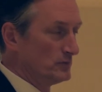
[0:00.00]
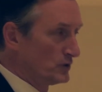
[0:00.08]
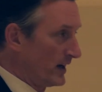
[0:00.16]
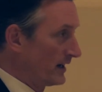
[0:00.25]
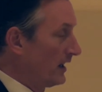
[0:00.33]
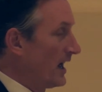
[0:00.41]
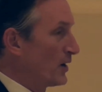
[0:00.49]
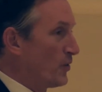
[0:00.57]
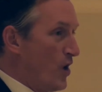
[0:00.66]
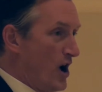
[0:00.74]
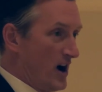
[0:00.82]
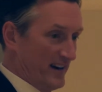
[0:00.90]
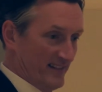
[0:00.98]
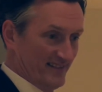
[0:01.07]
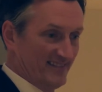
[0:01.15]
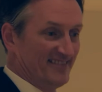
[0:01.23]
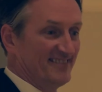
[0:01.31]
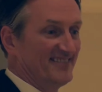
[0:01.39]
drank a lot of wine,
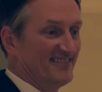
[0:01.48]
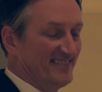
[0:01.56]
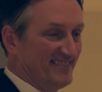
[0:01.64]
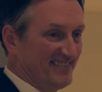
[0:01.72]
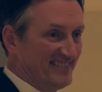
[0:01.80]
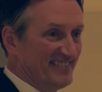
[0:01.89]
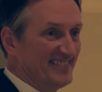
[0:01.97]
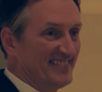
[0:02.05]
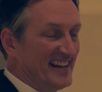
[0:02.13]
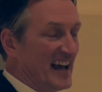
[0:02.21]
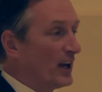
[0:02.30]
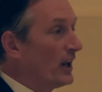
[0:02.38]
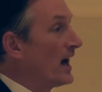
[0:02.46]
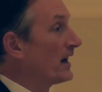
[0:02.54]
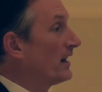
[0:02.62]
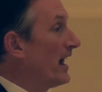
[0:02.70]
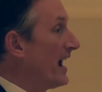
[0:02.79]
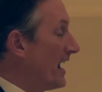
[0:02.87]
had a lot
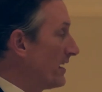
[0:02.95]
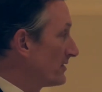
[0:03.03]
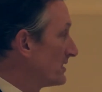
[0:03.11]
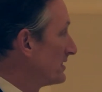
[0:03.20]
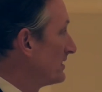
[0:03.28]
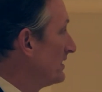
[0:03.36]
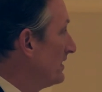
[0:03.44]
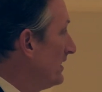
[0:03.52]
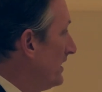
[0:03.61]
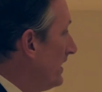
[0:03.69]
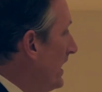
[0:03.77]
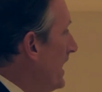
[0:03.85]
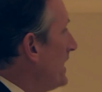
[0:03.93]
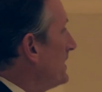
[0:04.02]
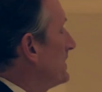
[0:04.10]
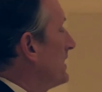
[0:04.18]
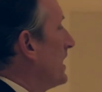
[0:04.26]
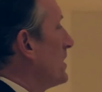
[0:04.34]
of laughs,
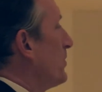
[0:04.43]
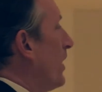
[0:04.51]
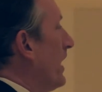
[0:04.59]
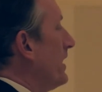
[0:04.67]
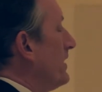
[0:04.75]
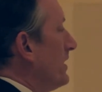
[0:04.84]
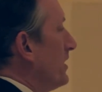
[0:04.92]
celebrated the